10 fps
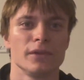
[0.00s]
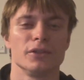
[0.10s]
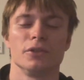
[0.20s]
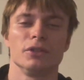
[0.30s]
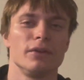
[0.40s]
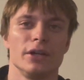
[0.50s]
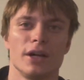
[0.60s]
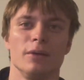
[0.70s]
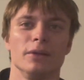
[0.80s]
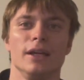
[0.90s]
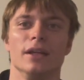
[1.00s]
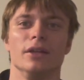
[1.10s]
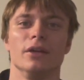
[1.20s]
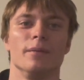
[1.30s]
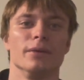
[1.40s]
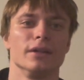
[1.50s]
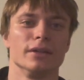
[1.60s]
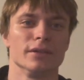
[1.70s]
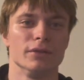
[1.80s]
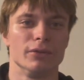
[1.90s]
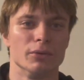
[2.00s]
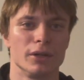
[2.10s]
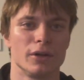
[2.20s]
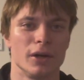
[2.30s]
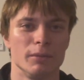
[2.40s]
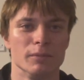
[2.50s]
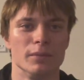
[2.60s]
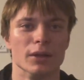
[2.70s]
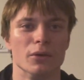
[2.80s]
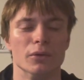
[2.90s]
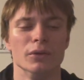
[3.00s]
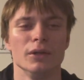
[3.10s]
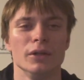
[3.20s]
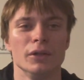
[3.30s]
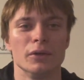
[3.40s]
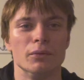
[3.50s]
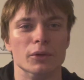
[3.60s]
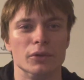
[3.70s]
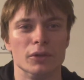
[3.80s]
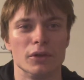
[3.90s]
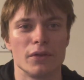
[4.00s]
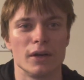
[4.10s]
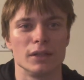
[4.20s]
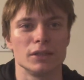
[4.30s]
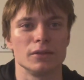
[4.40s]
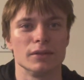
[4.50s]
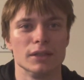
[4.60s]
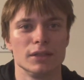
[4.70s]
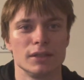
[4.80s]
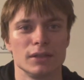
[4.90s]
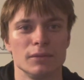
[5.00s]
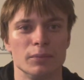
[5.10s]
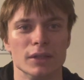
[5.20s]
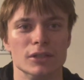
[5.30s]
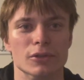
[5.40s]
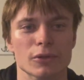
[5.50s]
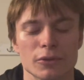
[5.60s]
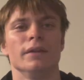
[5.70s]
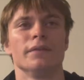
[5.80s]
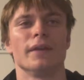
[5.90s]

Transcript: So it's a very complicated topic. If you want to comment below what your thoughts on this, please do.